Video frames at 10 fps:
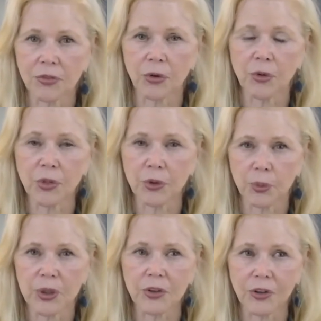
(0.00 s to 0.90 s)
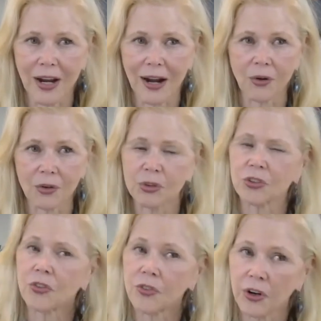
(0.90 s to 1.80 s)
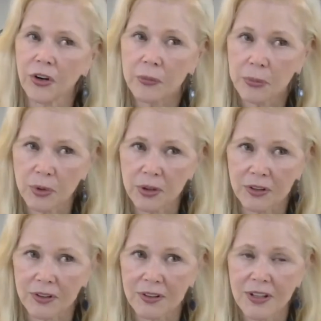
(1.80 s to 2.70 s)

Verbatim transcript: thrown the reader out, which is very important.